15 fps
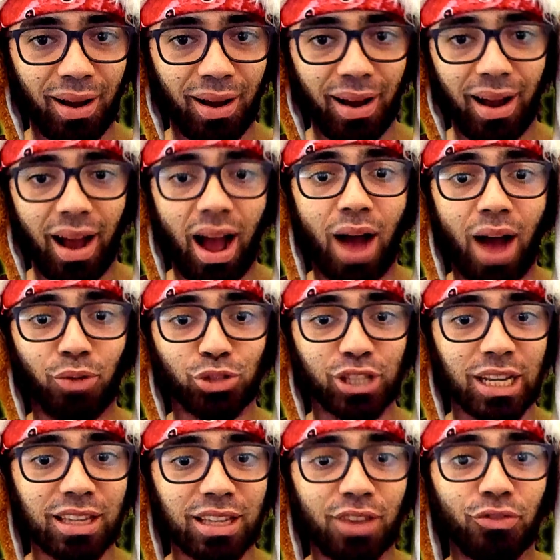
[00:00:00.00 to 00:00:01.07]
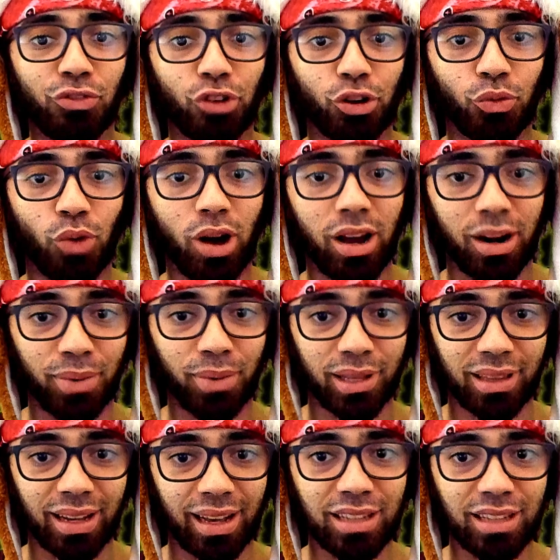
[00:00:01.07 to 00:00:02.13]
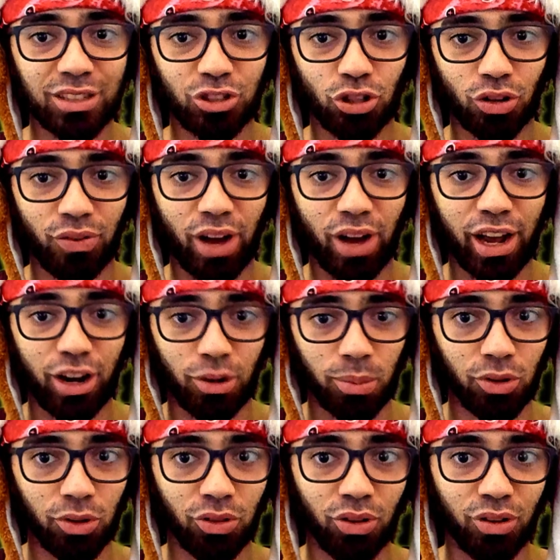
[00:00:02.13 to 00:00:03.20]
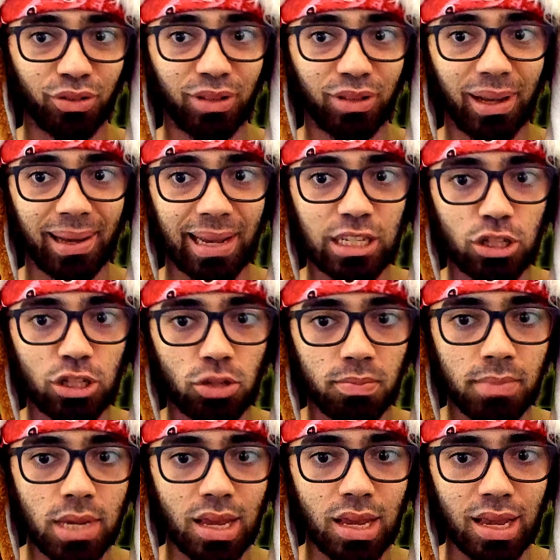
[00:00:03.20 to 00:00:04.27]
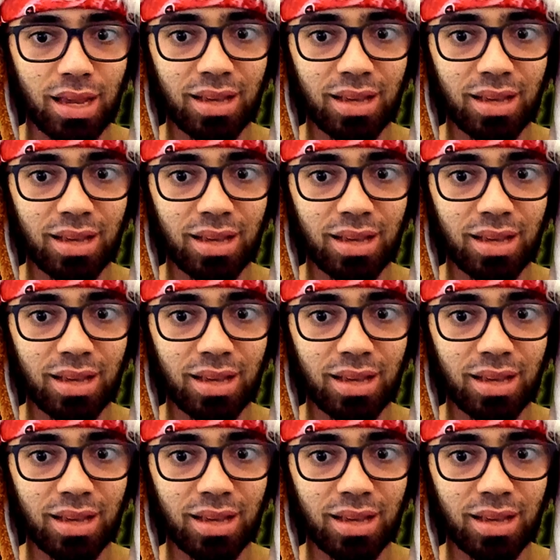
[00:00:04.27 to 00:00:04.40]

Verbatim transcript: I was asking for water, but against your fireball, not against me.